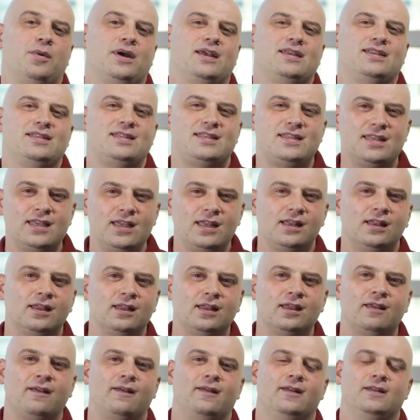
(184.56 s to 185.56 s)
crypto
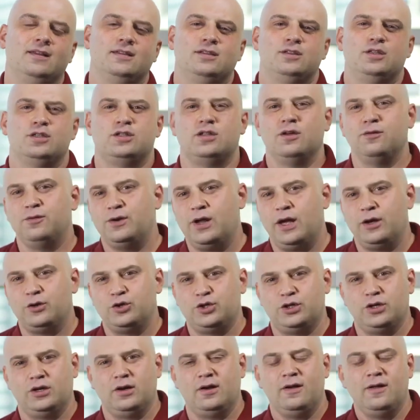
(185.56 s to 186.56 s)
system is the
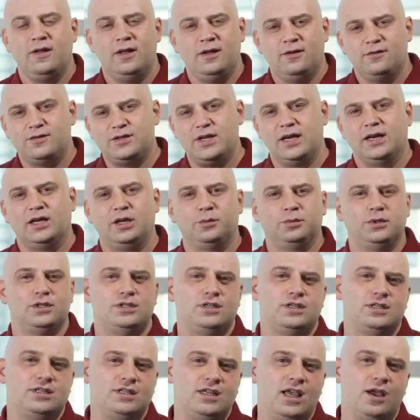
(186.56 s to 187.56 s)
crowdfunding
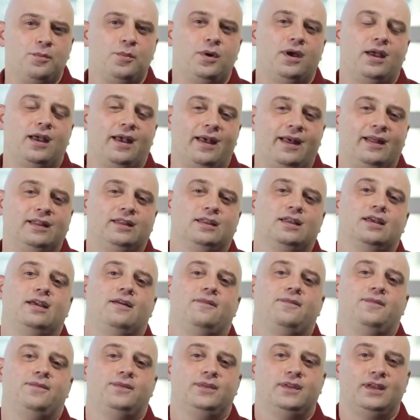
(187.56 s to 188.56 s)
platform. In
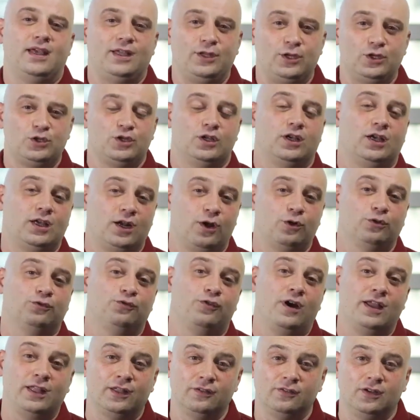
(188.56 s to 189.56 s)
fact, I am
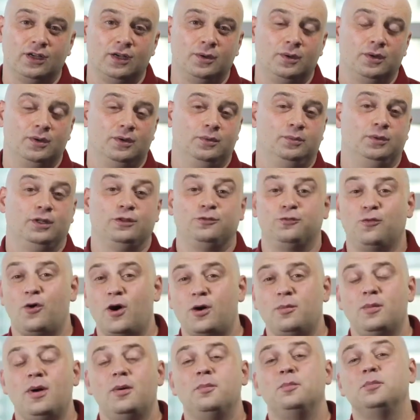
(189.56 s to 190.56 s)
extremely proud
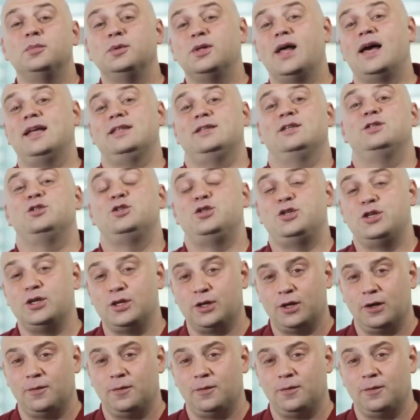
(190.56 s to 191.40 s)
that we managed to create a